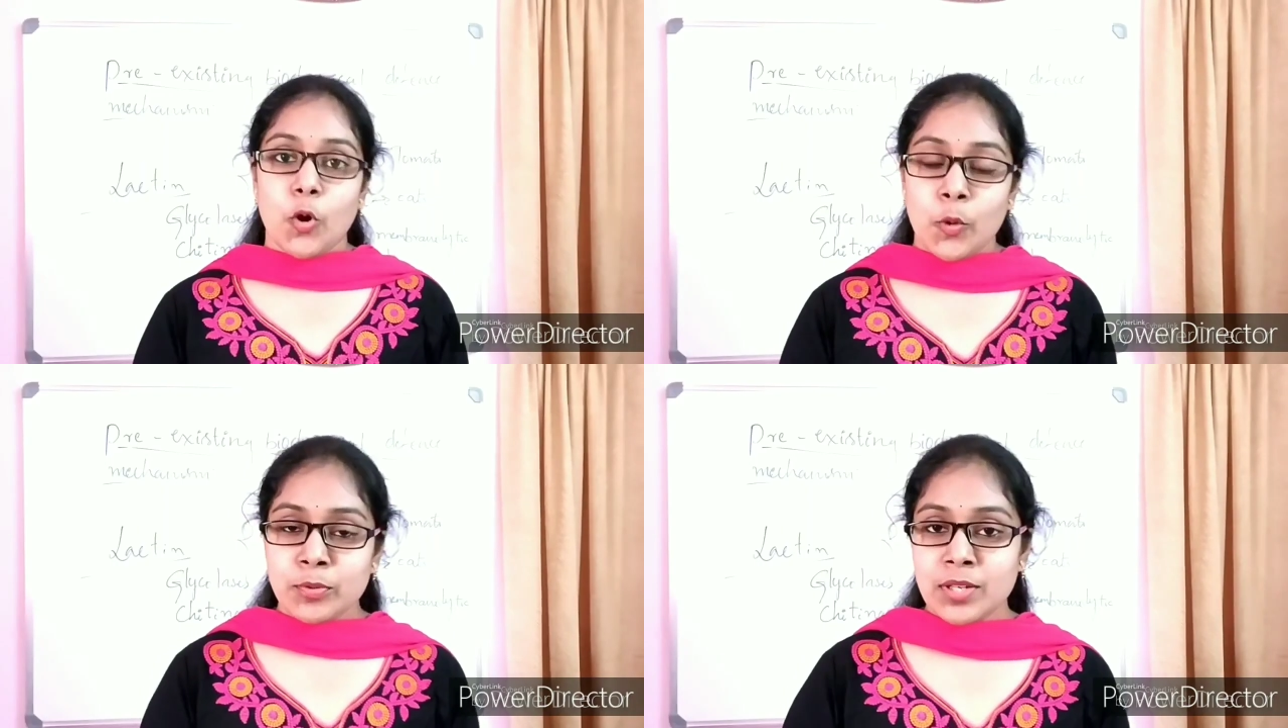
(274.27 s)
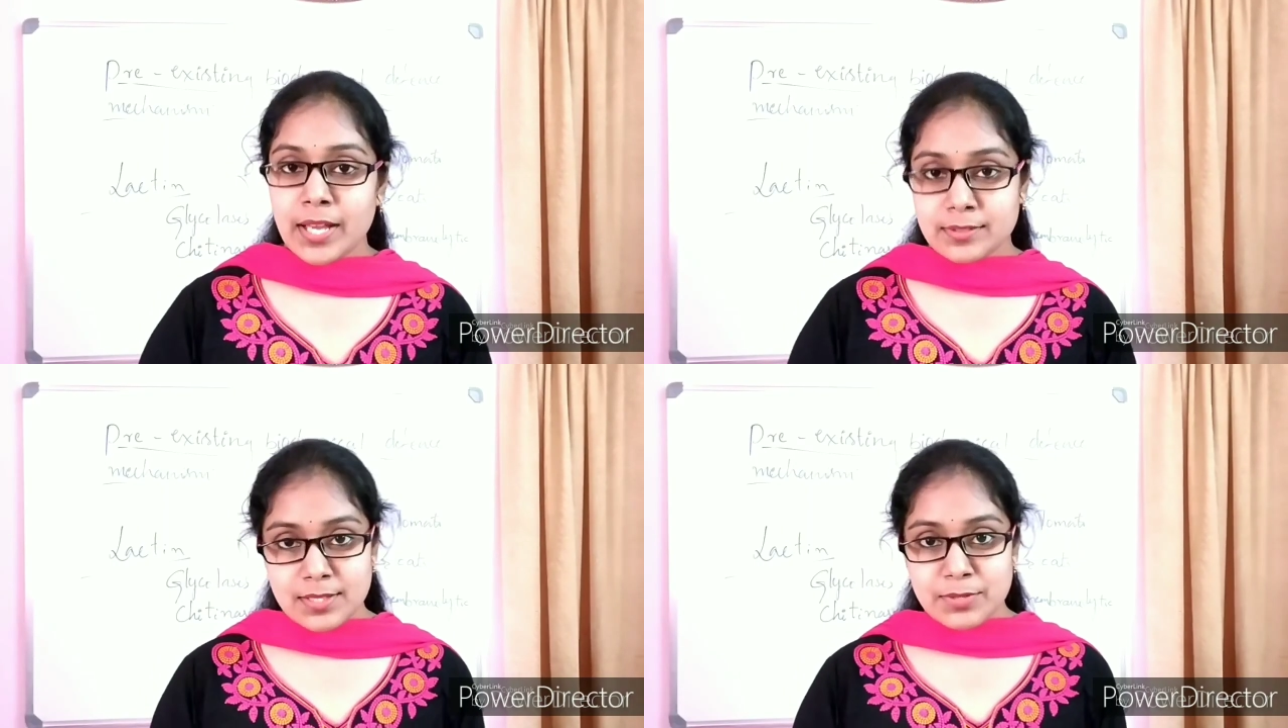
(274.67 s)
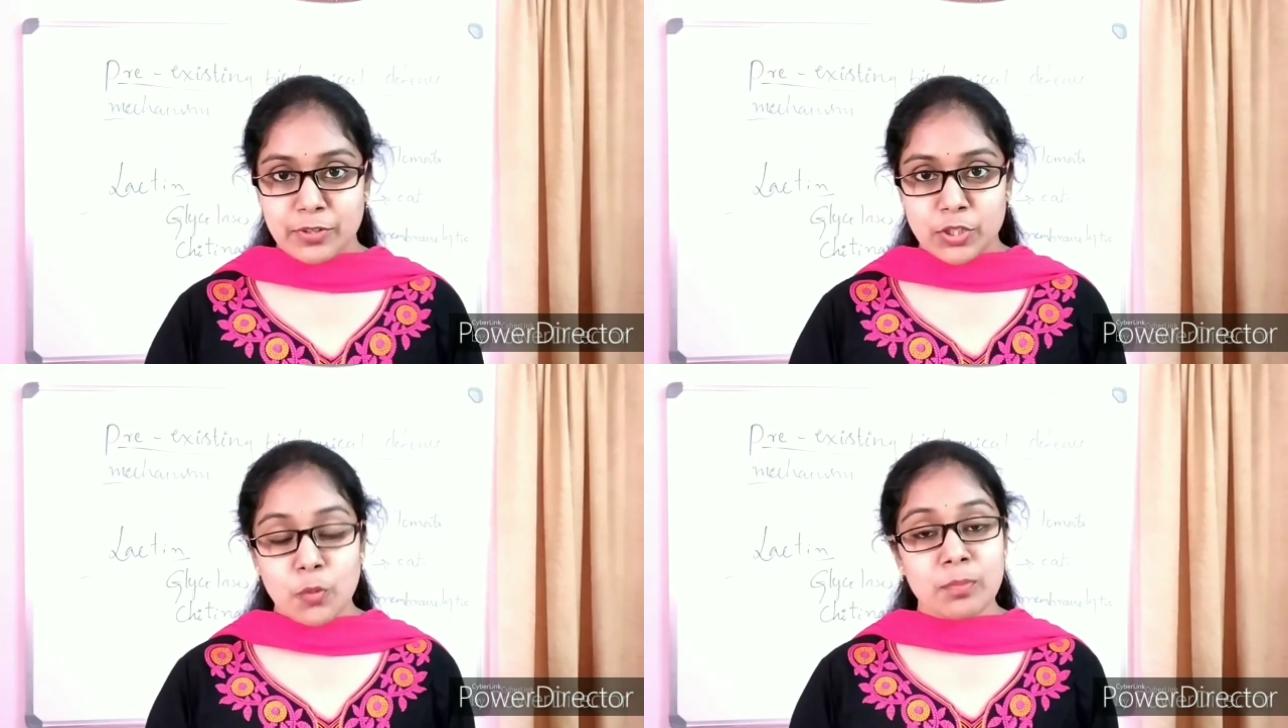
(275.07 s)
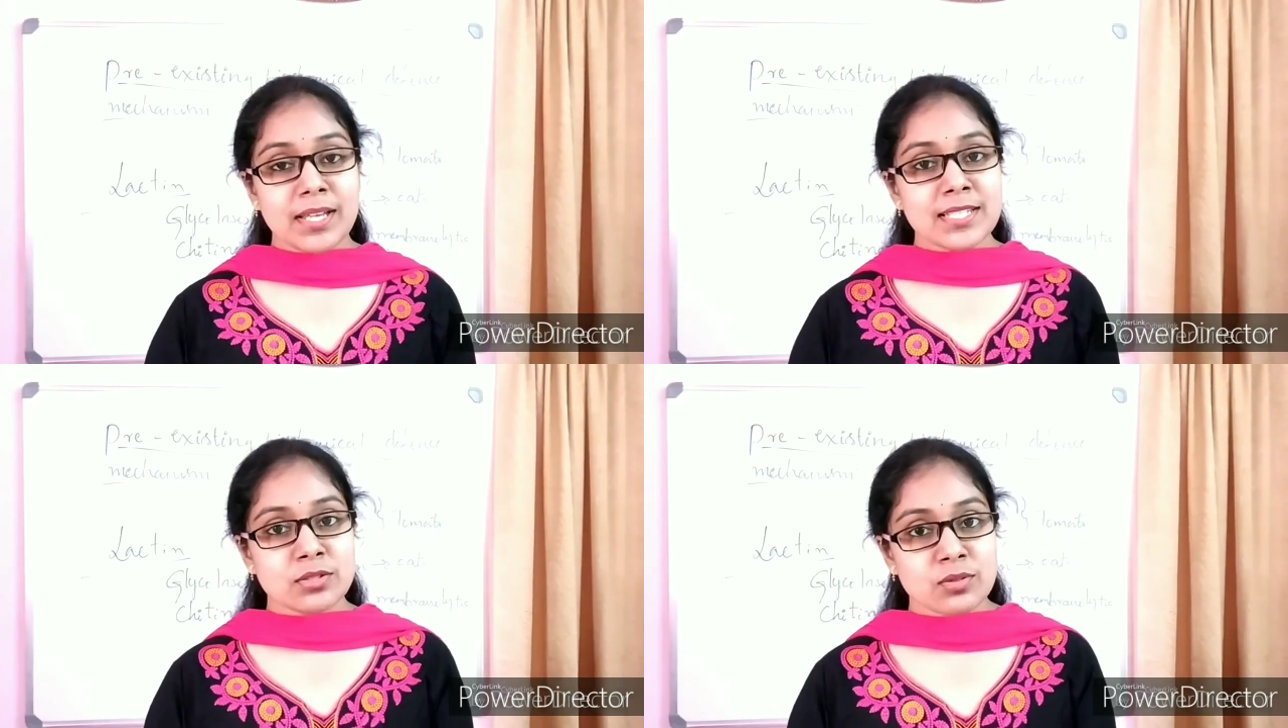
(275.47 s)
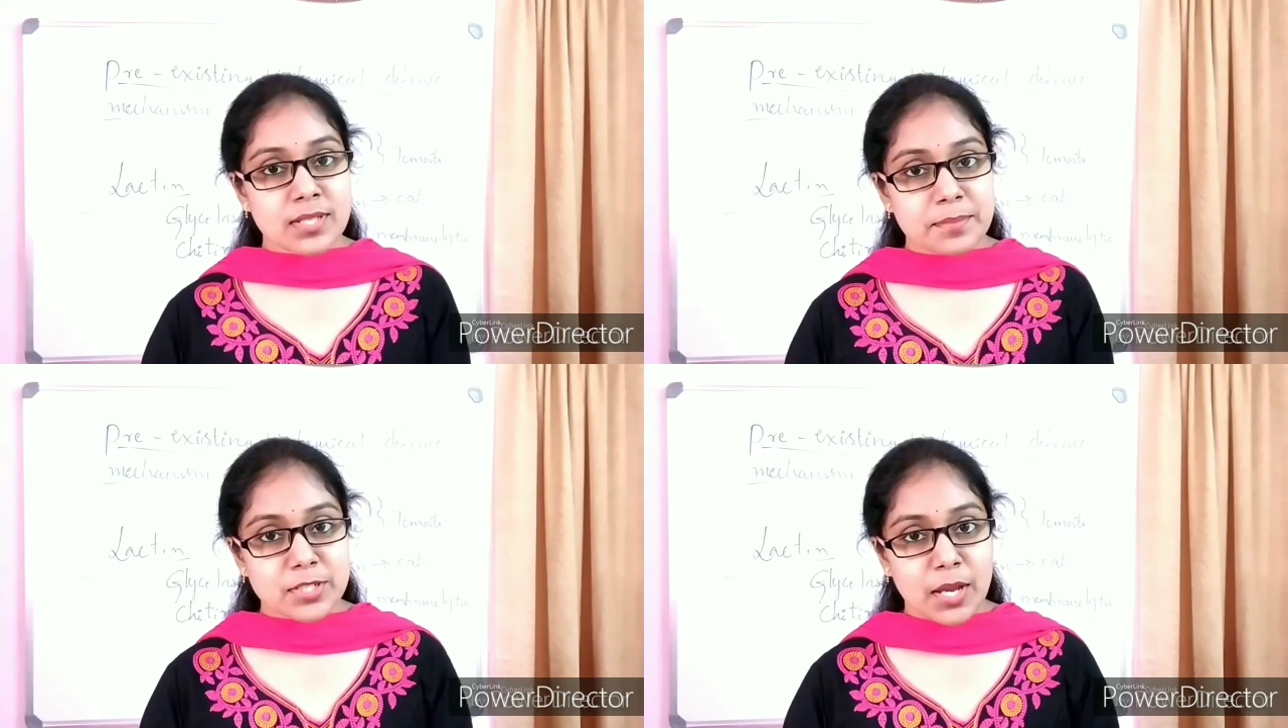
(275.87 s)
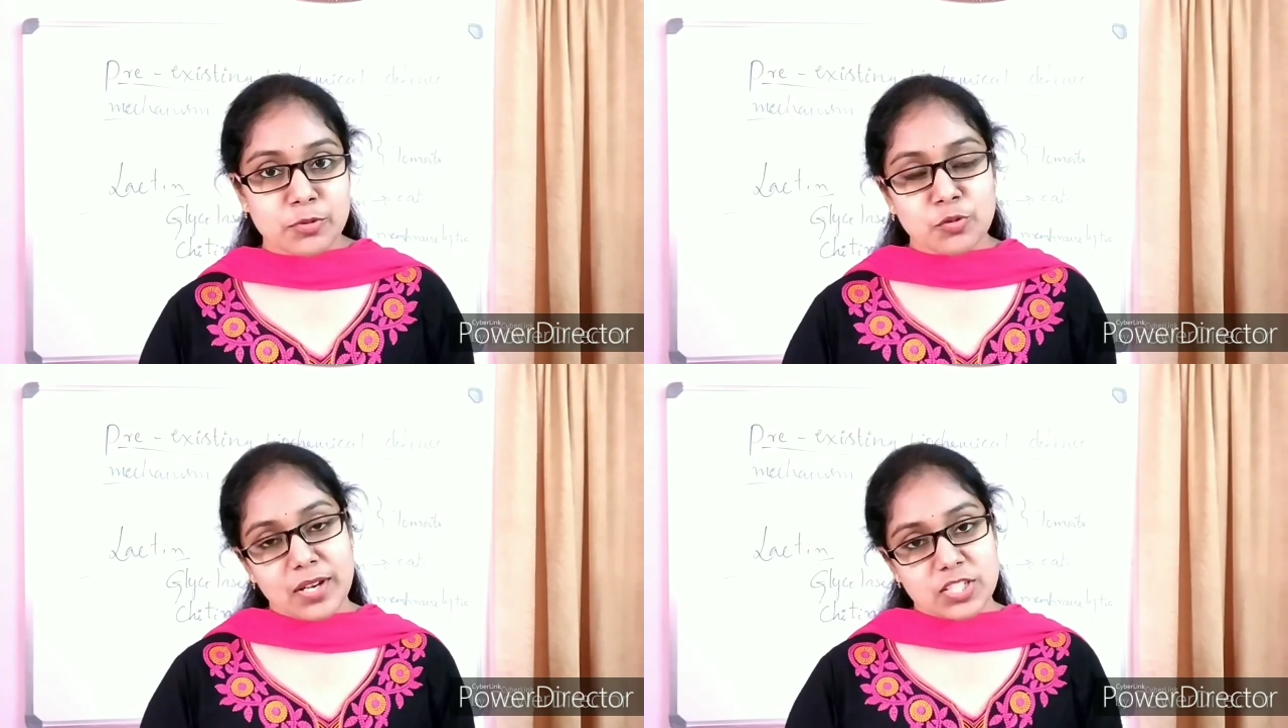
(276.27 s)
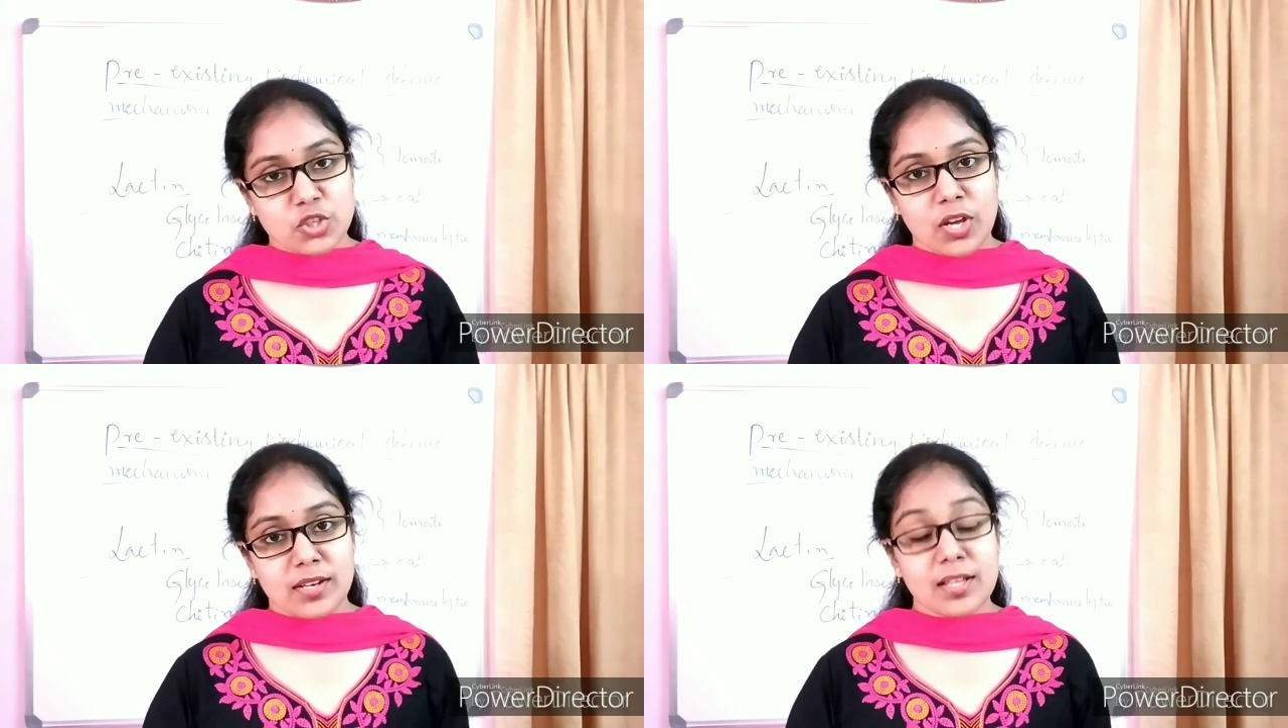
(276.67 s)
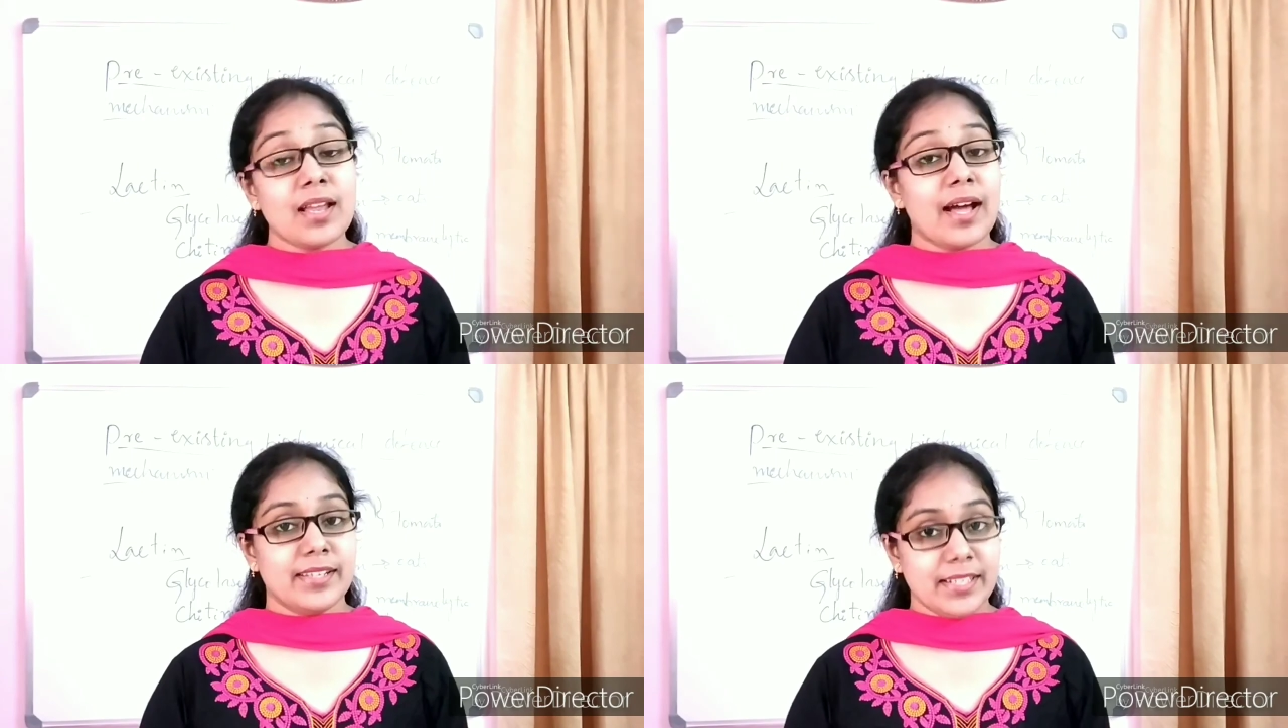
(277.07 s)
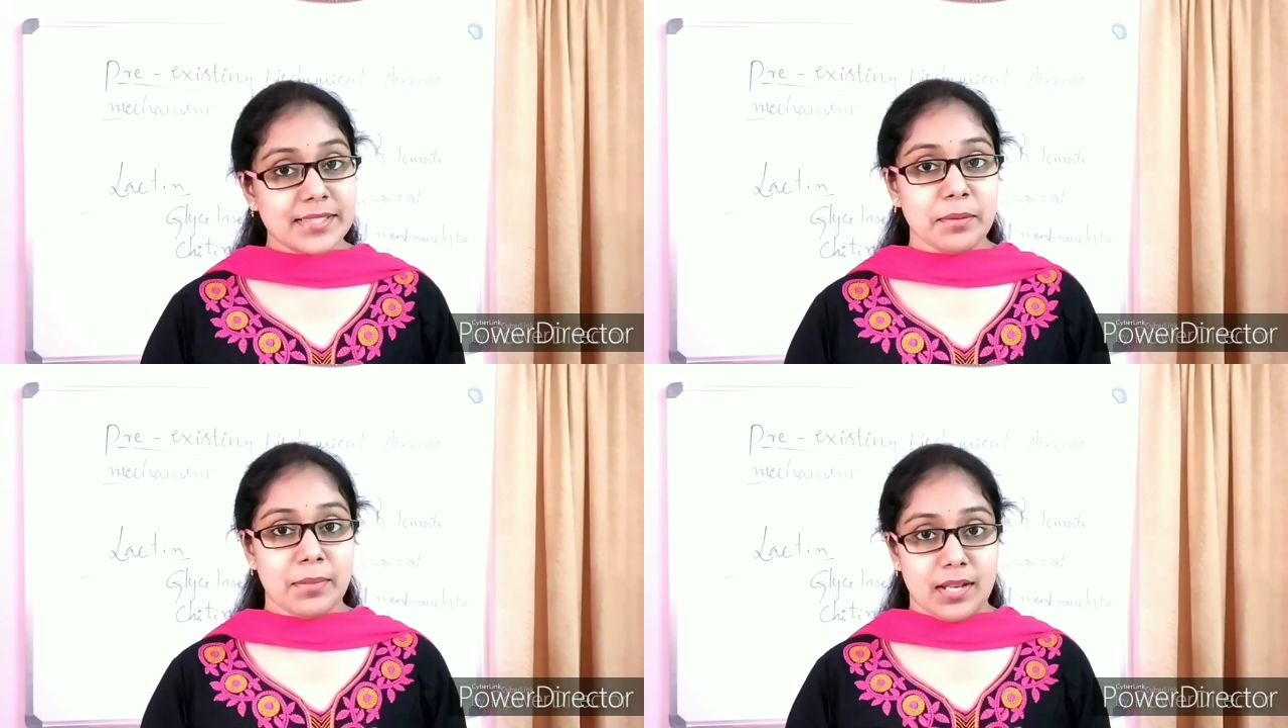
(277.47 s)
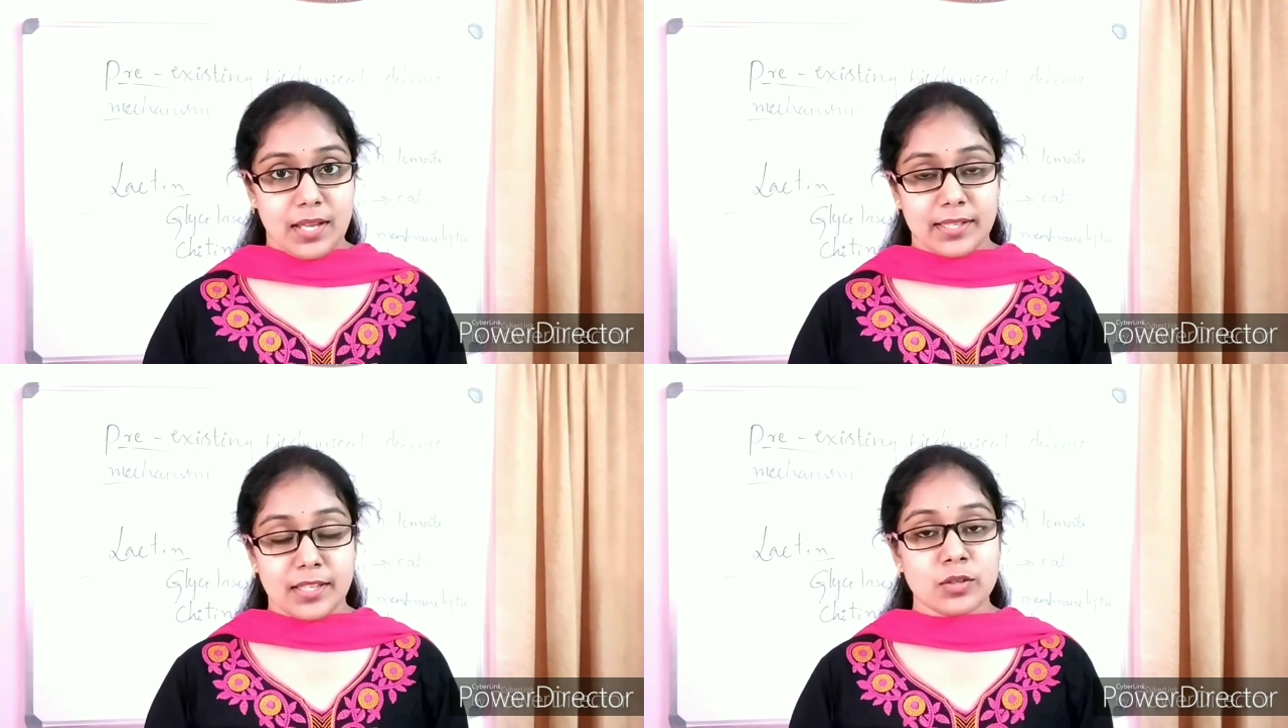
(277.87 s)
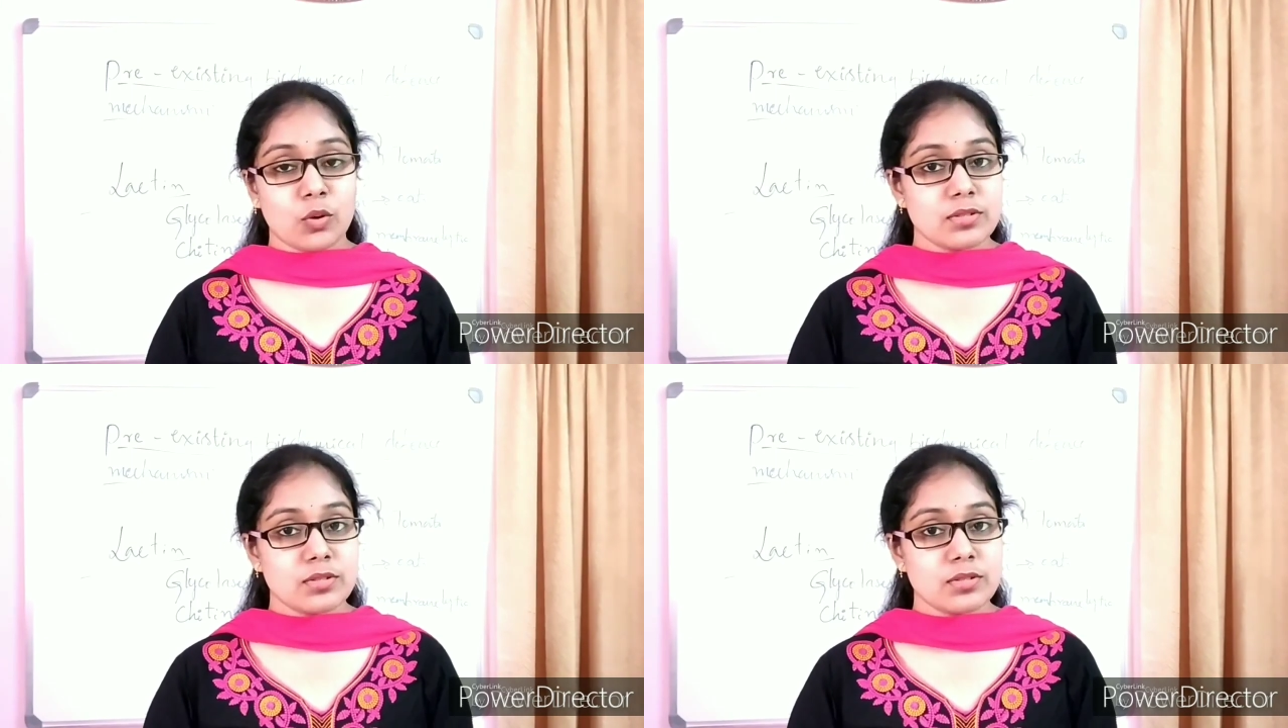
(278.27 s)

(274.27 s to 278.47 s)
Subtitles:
hope you like this video. Please do subscribe to my channel and hit the bell icon.